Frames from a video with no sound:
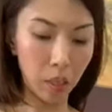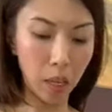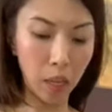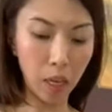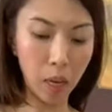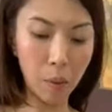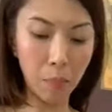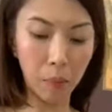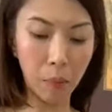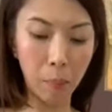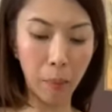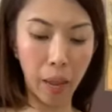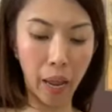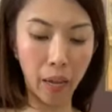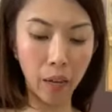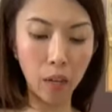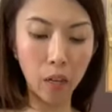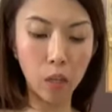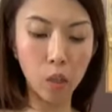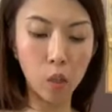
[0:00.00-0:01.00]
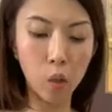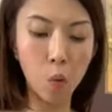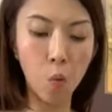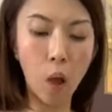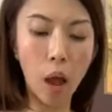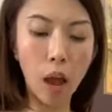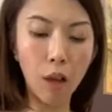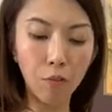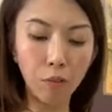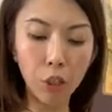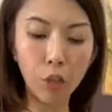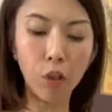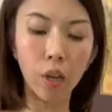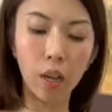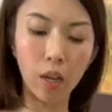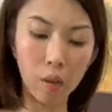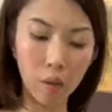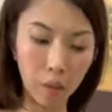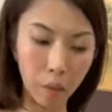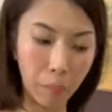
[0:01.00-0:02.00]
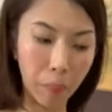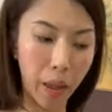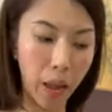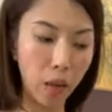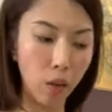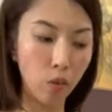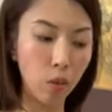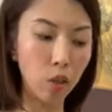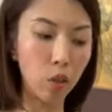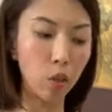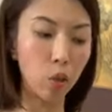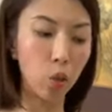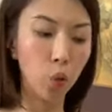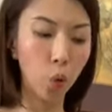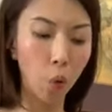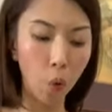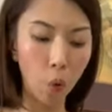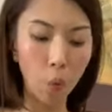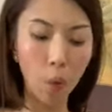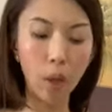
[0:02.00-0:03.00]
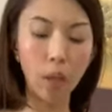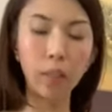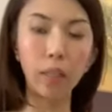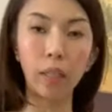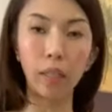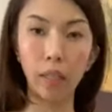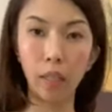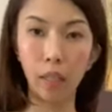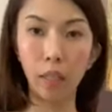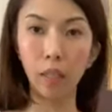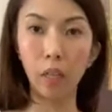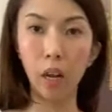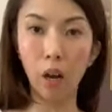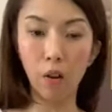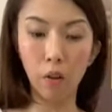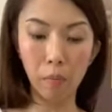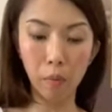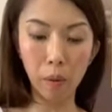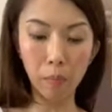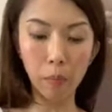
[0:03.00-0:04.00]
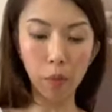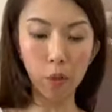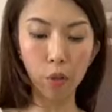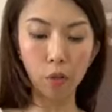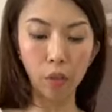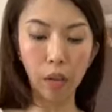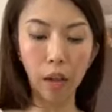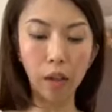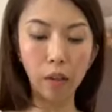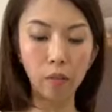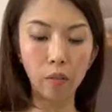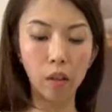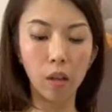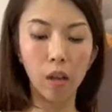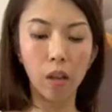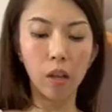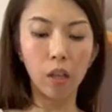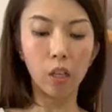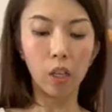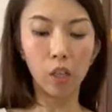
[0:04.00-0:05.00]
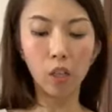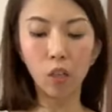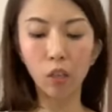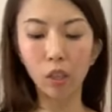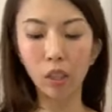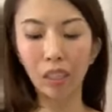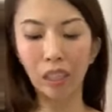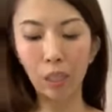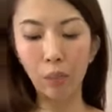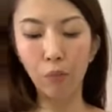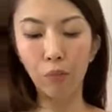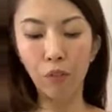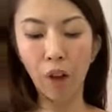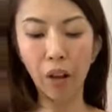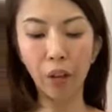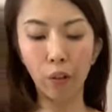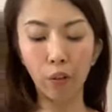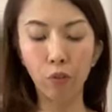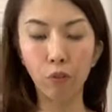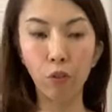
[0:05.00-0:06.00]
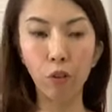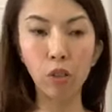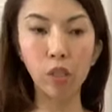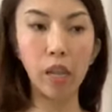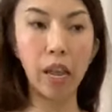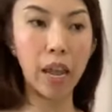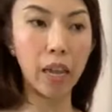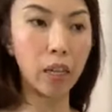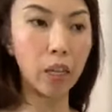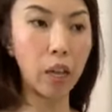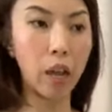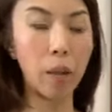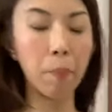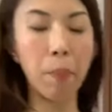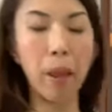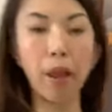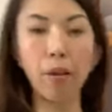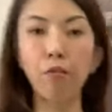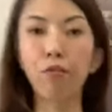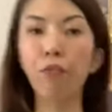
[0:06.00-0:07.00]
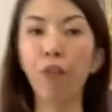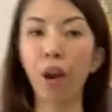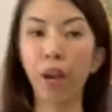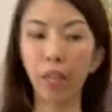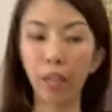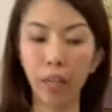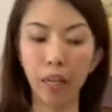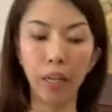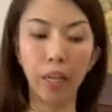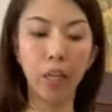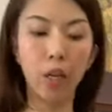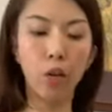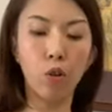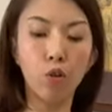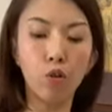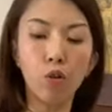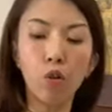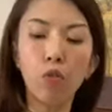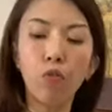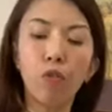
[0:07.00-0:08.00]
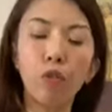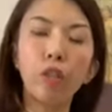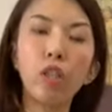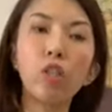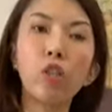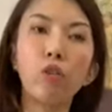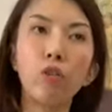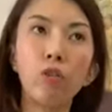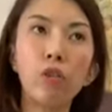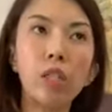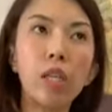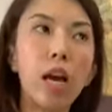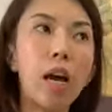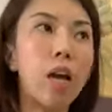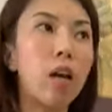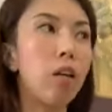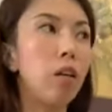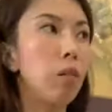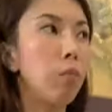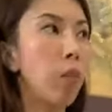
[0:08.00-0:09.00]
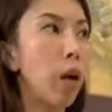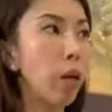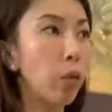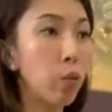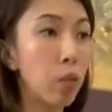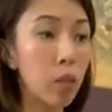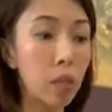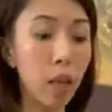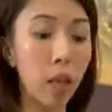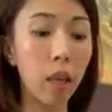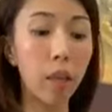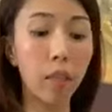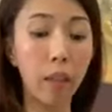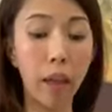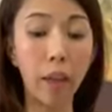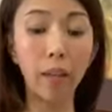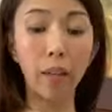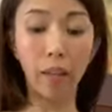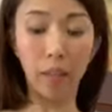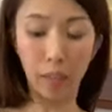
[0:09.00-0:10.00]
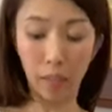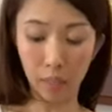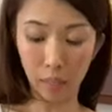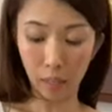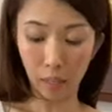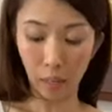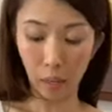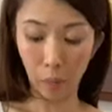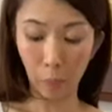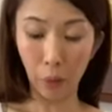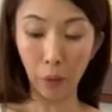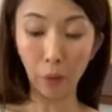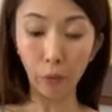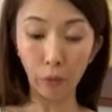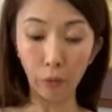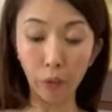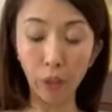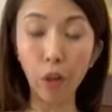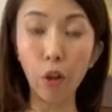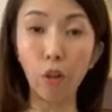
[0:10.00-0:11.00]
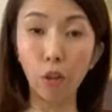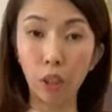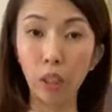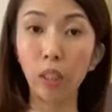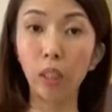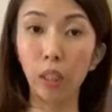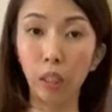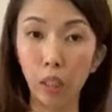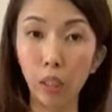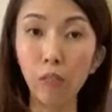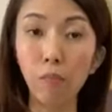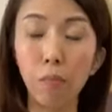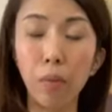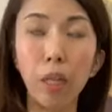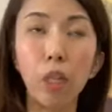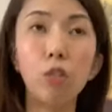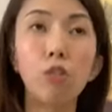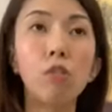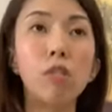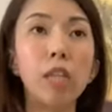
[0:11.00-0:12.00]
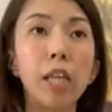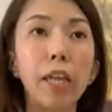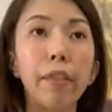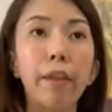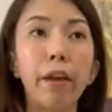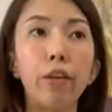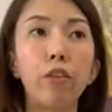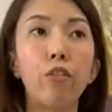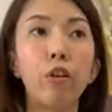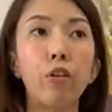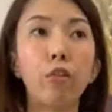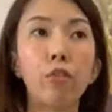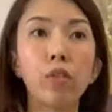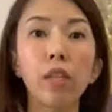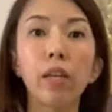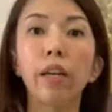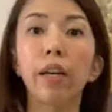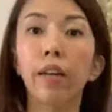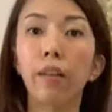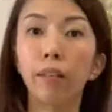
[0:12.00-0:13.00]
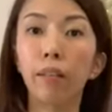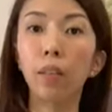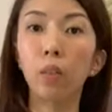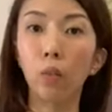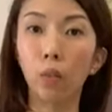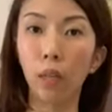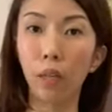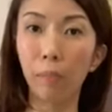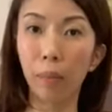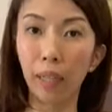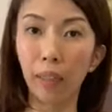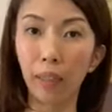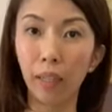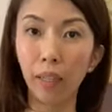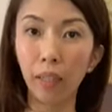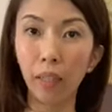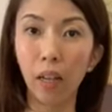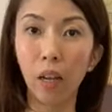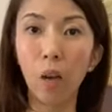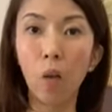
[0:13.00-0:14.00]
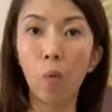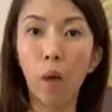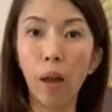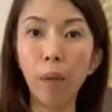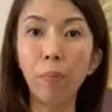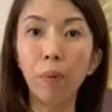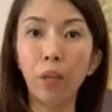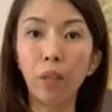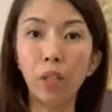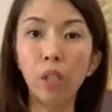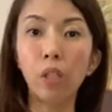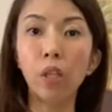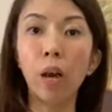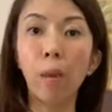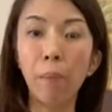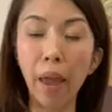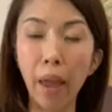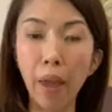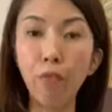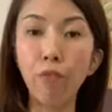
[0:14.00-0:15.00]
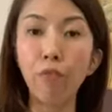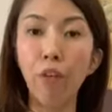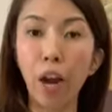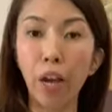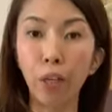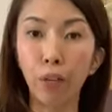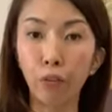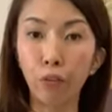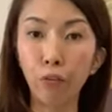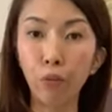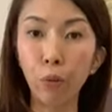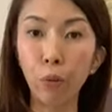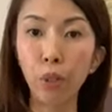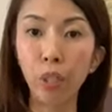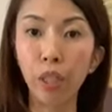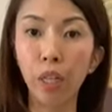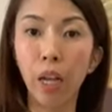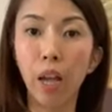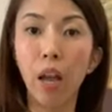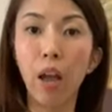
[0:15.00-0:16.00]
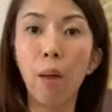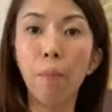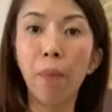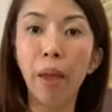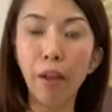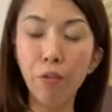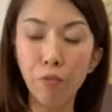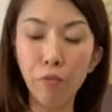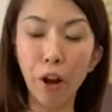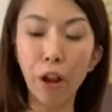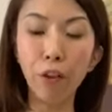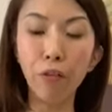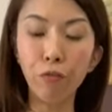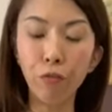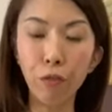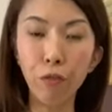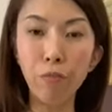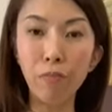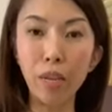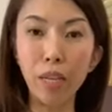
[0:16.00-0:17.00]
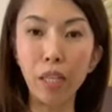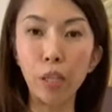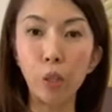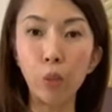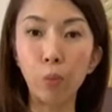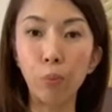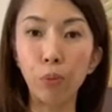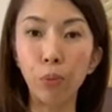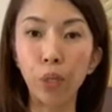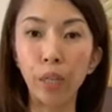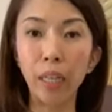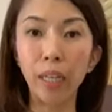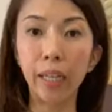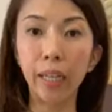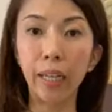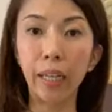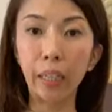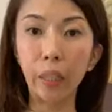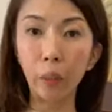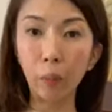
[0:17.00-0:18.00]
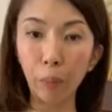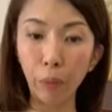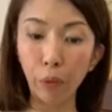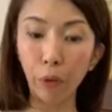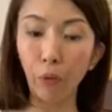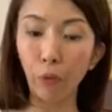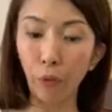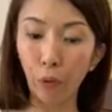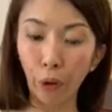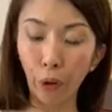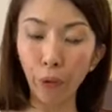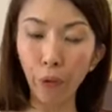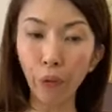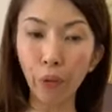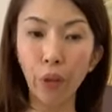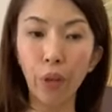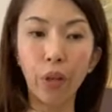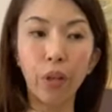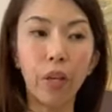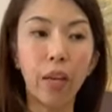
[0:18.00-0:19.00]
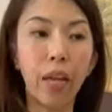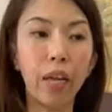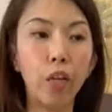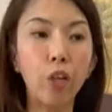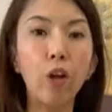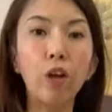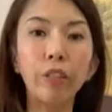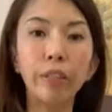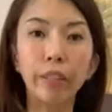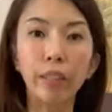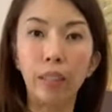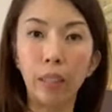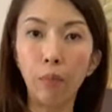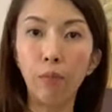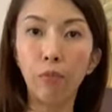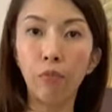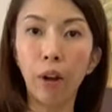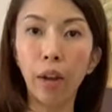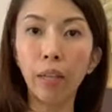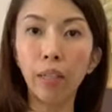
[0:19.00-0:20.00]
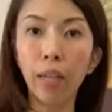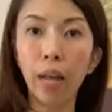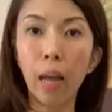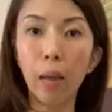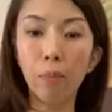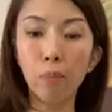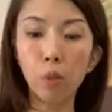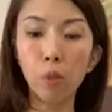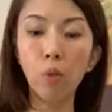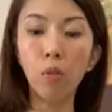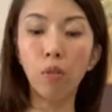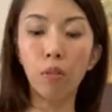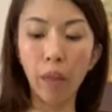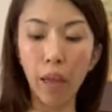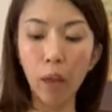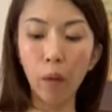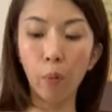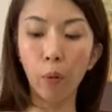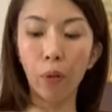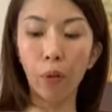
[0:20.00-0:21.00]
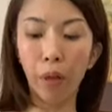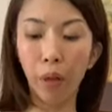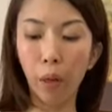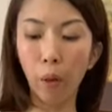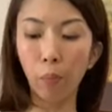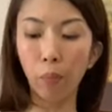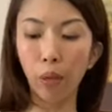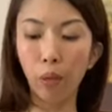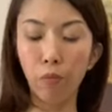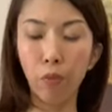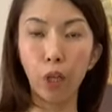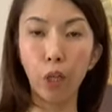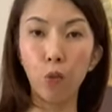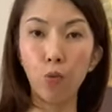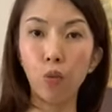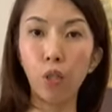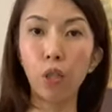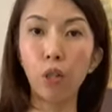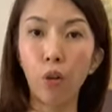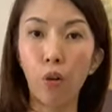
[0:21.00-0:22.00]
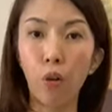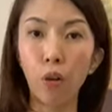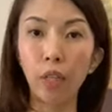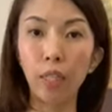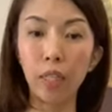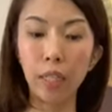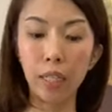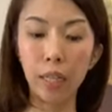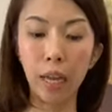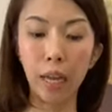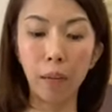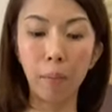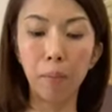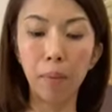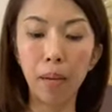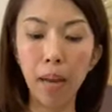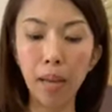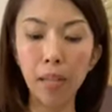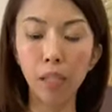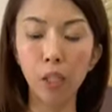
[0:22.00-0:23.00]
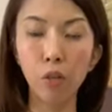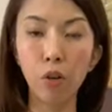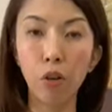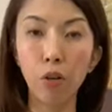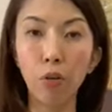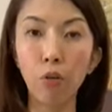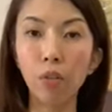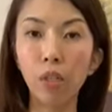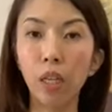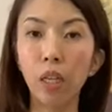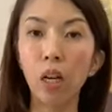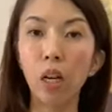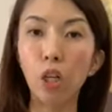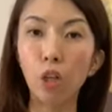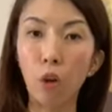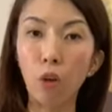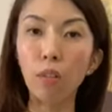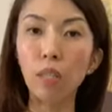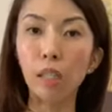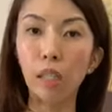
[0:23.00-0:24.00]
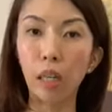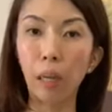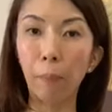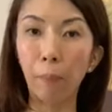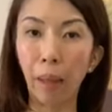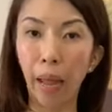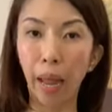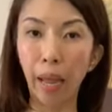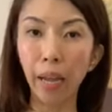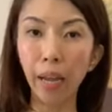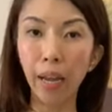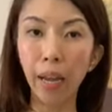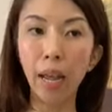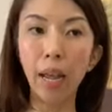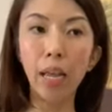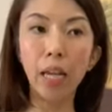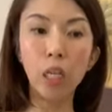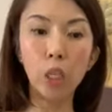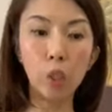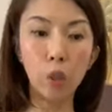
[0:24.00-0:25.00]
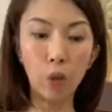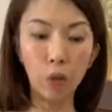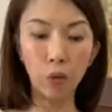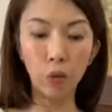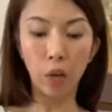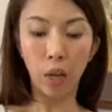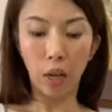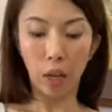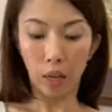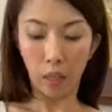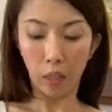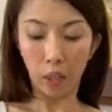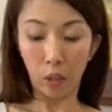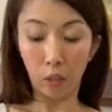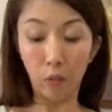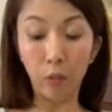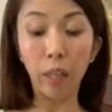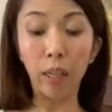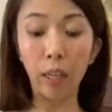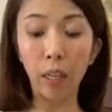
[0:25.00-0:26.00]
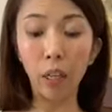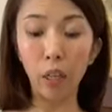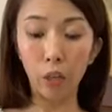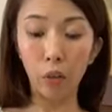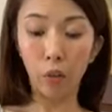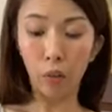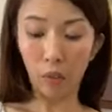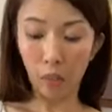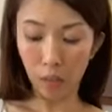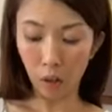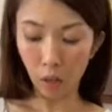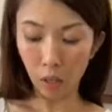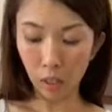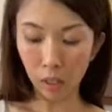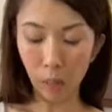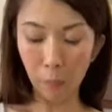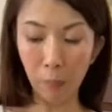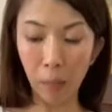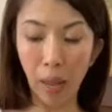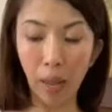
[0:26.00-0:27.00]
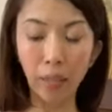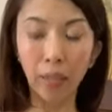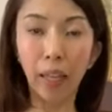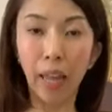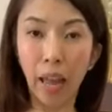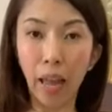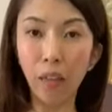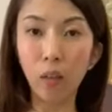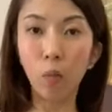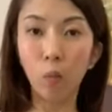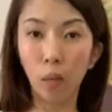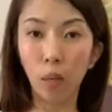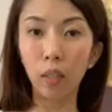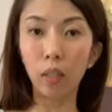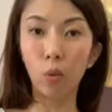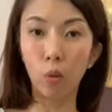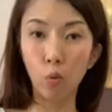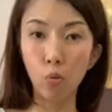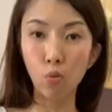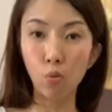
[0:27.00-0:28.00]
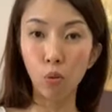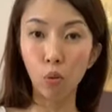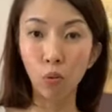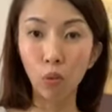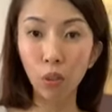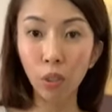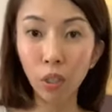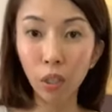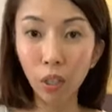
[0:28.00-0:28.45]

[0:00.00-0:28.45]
Heat up the pan. So after you heat up the pan, you need to lower the heat. Remember, you're not going to deep fry your foods and you're pan frying it. So for this gyoza, I could say that it is a healthier alternative, meaning to say that you are using a healthier cooking method. Why? Because pan frying your food. pan frying food means you put in a little bit of oil and not the deep fried type, so that will help in reducing your oil intake. Plus you're using a non-stick pan, so really, you know, the non-stick pan can work also.